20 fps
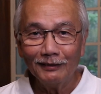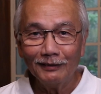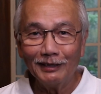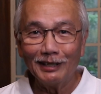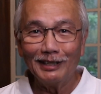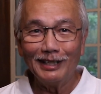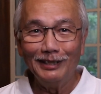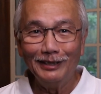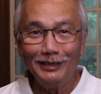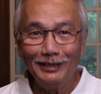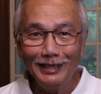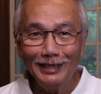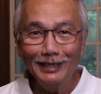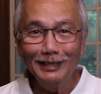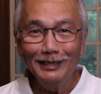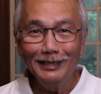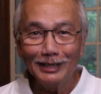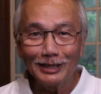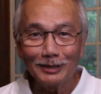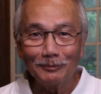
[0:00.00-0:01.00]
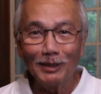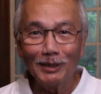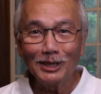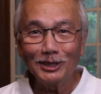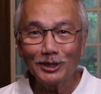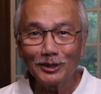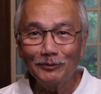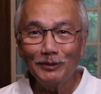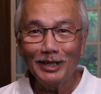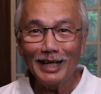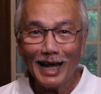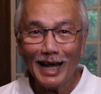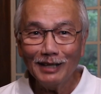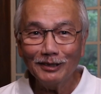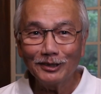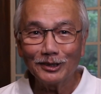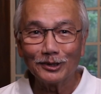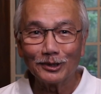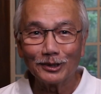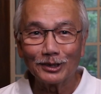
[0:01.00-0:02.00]
There indeed is much to be
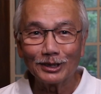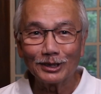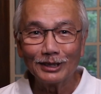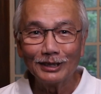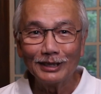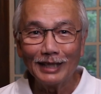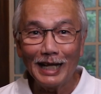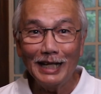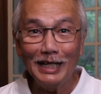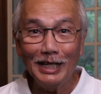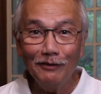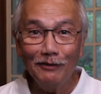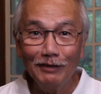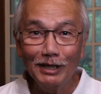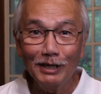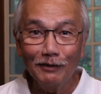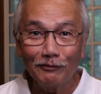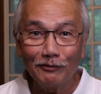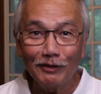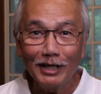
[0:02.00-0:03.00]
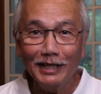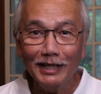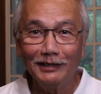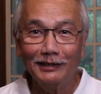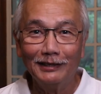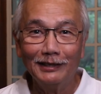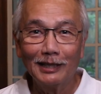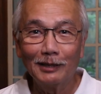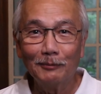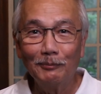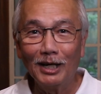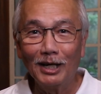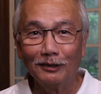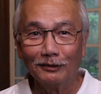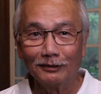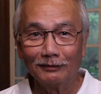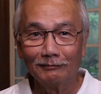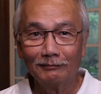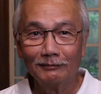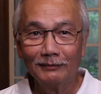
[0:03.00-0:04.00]
anxious and even afraid
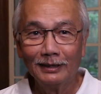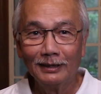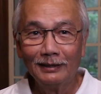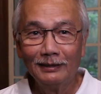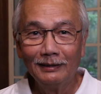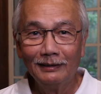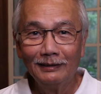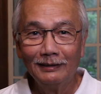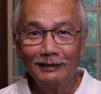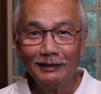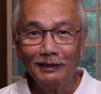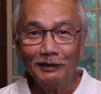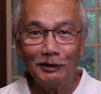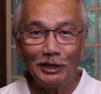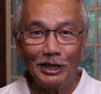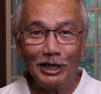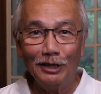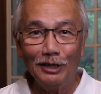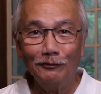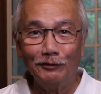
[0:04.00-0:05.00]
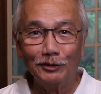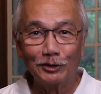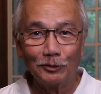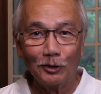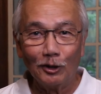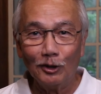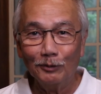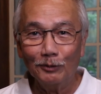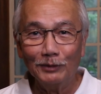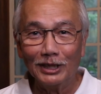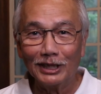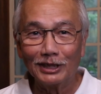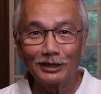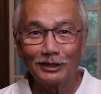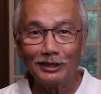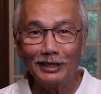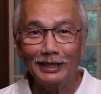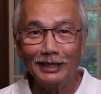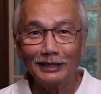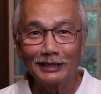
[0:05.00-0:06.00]
about. Thieves roam the
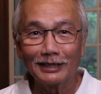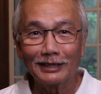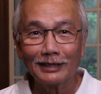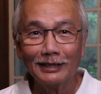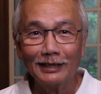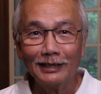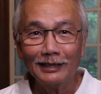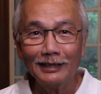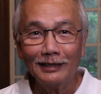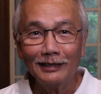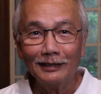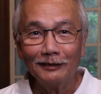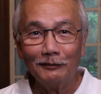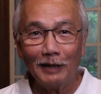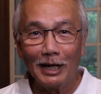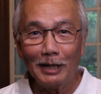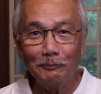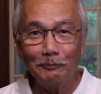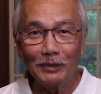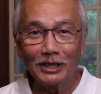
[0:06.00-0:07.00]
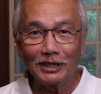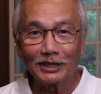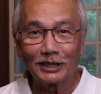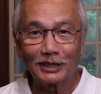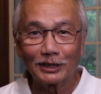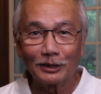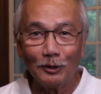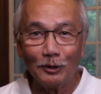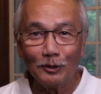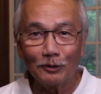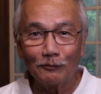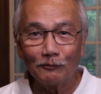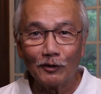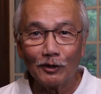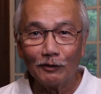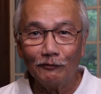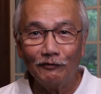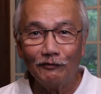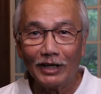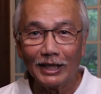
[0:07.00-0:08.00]
streets, rapists look
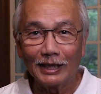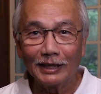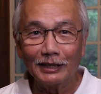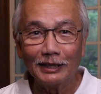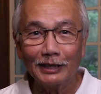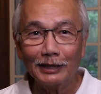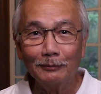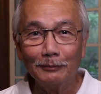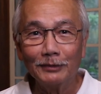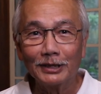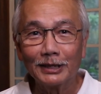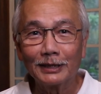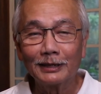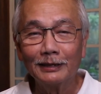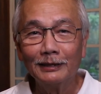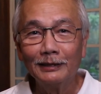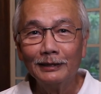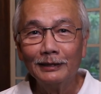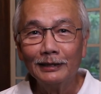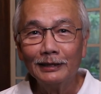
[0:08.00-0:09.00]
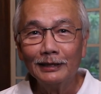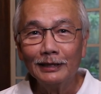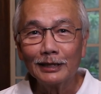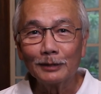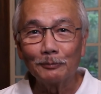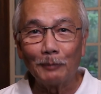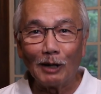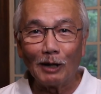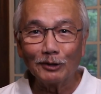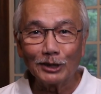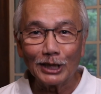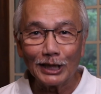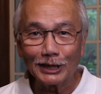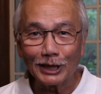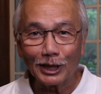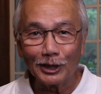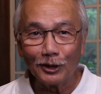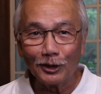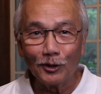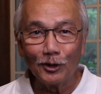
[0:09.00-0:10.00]
for victims, spouses
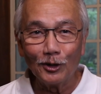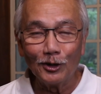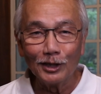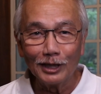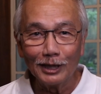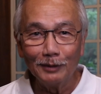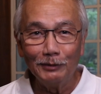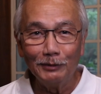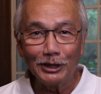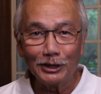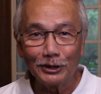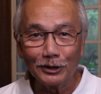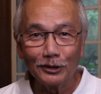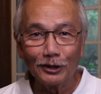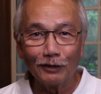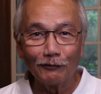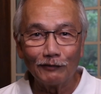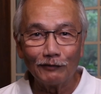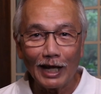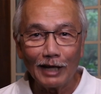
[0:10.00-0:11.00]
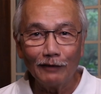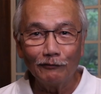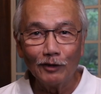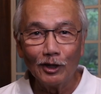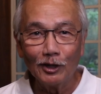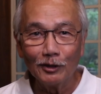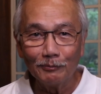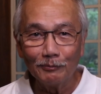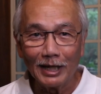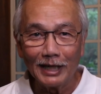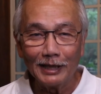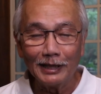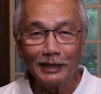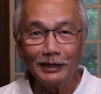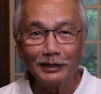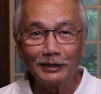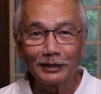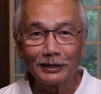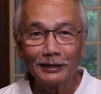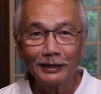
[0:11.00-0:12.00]
can no longer be sure of lifelong
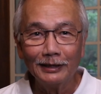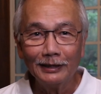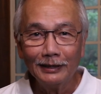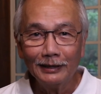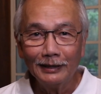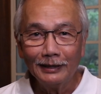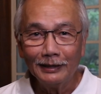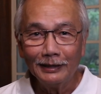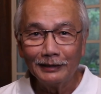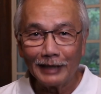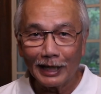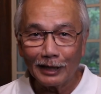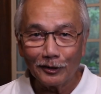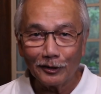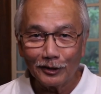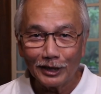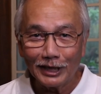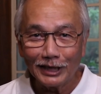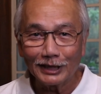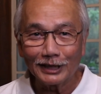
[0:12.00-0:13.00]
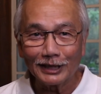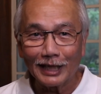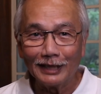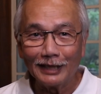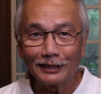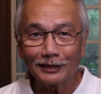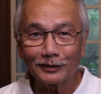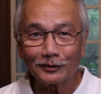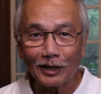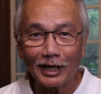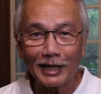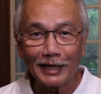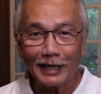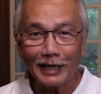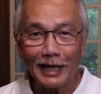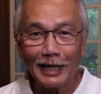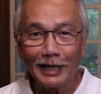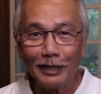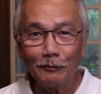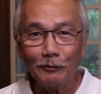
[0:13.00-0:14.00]
marriage, terrorists can strike
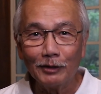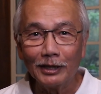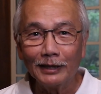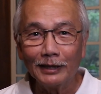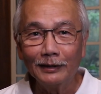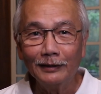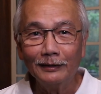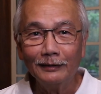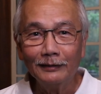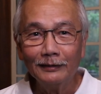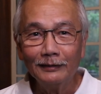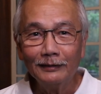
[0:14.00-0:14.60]
anywhere,